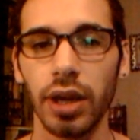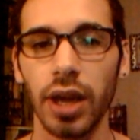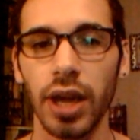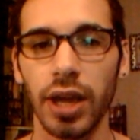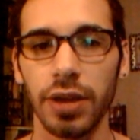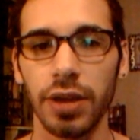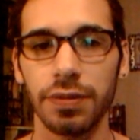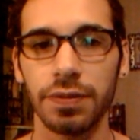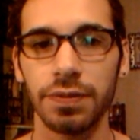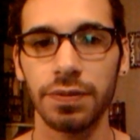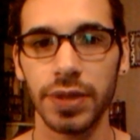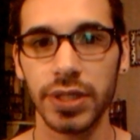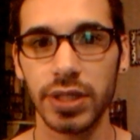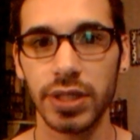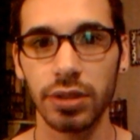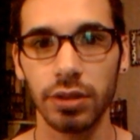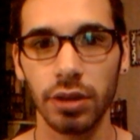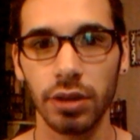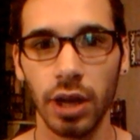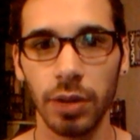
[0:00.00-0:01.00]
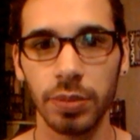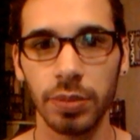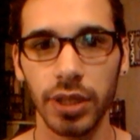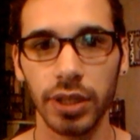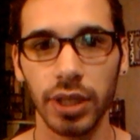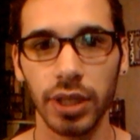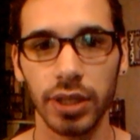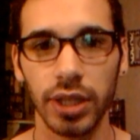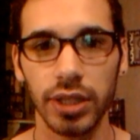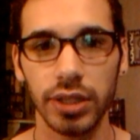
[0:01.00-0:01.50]
a physical object
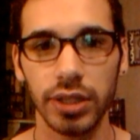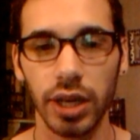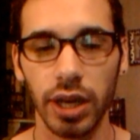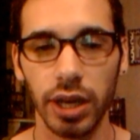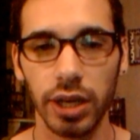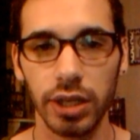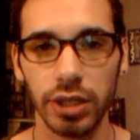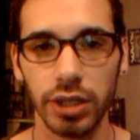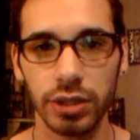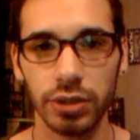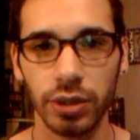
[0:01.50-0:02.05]
that they touch